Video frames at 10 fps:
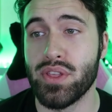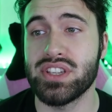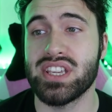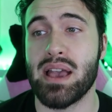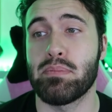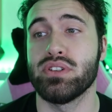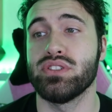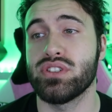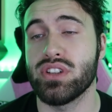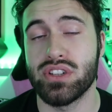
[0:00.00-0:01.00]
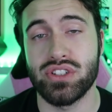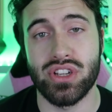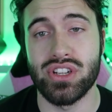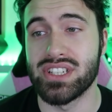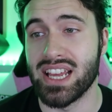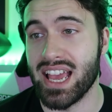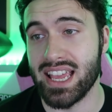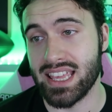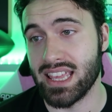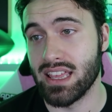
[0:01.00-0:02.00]
This happened
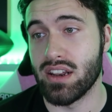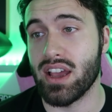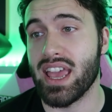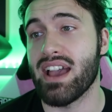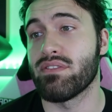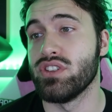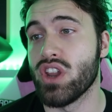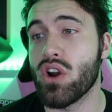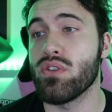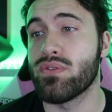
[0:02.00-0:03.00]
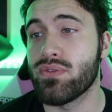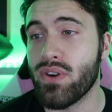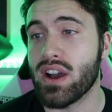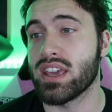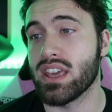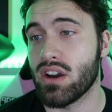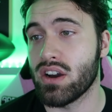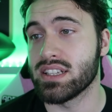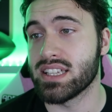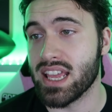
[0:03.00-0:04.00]
today, and I have no fucking
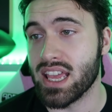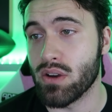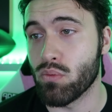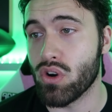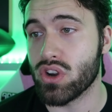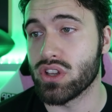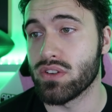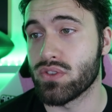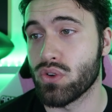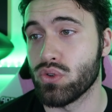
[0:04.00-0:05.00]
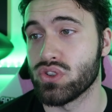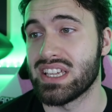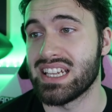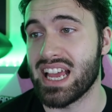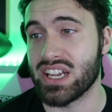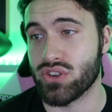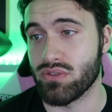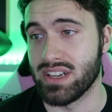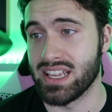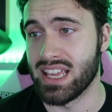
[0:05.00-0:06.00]
idea what could have caused it
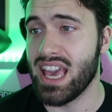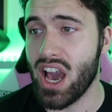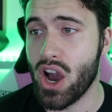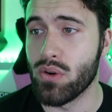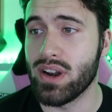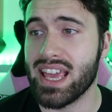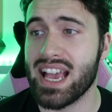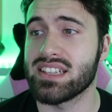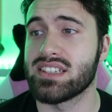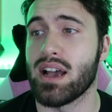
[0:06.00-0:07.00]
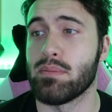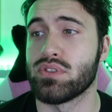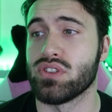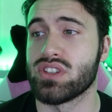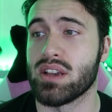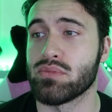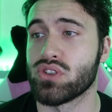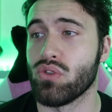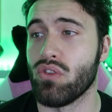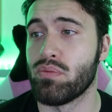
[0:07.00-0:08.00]
naturally. It only adds up to some
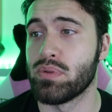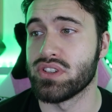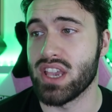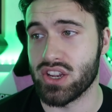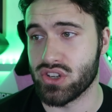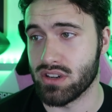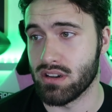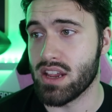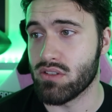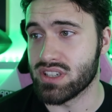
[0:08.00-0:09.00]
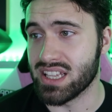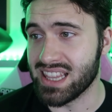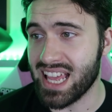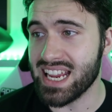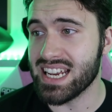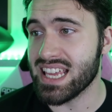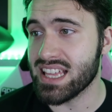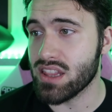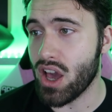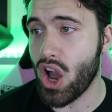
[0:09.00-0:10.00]
sort of possession. There is a lady
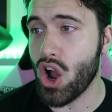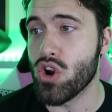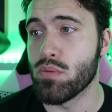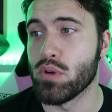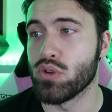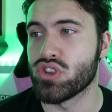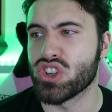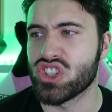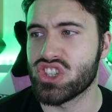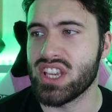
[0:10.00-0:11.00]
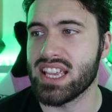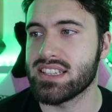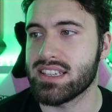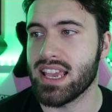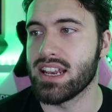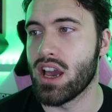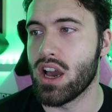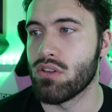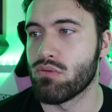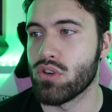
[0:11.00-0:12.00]
in the home who just sits in
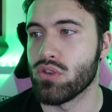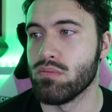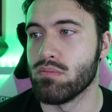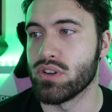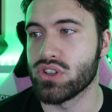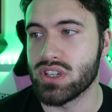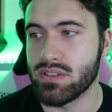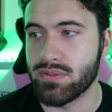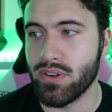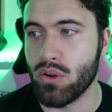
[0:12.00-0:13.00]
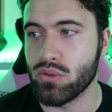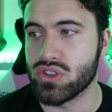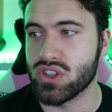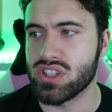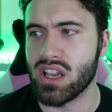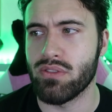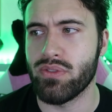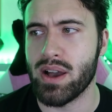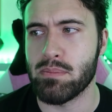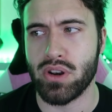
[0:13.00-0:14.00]
her room, but she folds
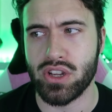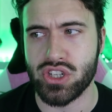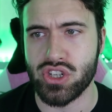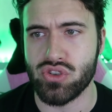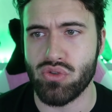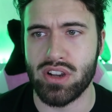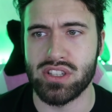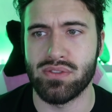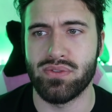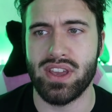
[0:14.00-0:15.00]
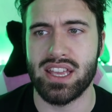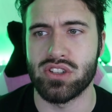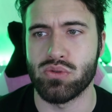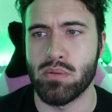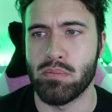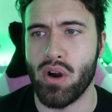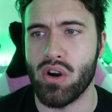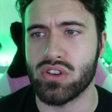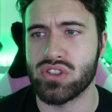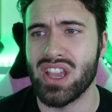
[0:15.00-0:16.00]
herself up like she's trying to fit into a
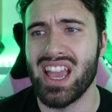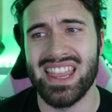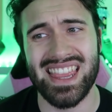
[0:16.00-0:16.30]
box.